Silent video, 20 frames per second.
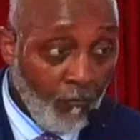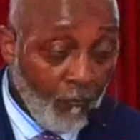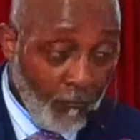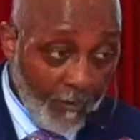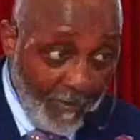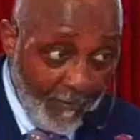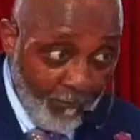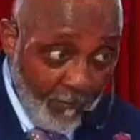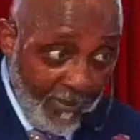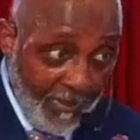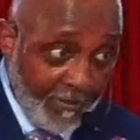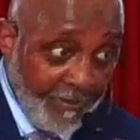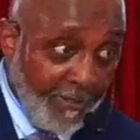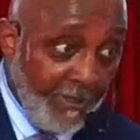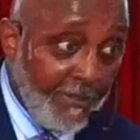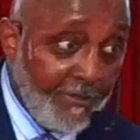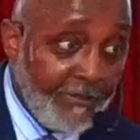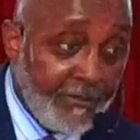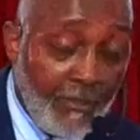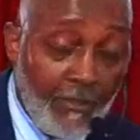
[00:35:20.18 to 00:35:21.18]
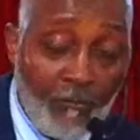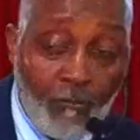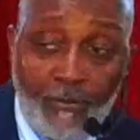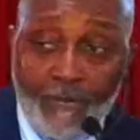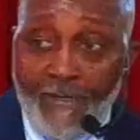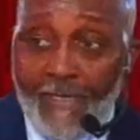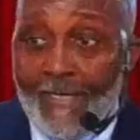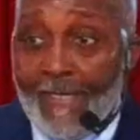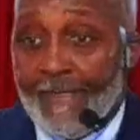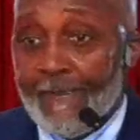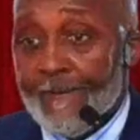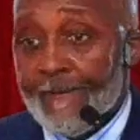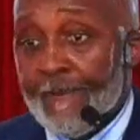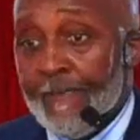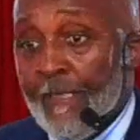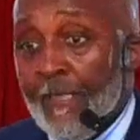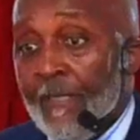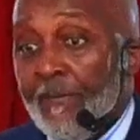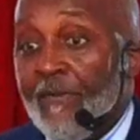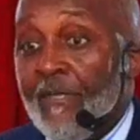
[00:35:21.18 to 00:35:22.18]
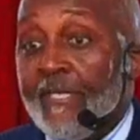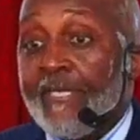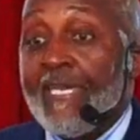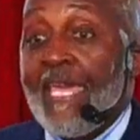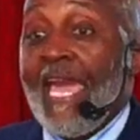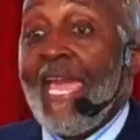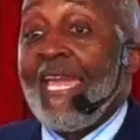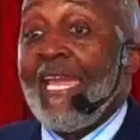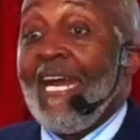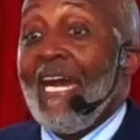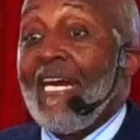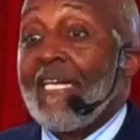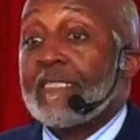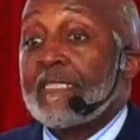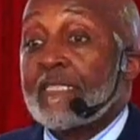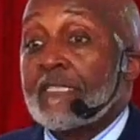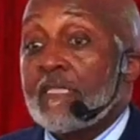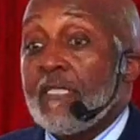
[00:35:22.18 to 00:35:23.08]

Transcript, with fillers: Give me a t-shirt with that. The chaos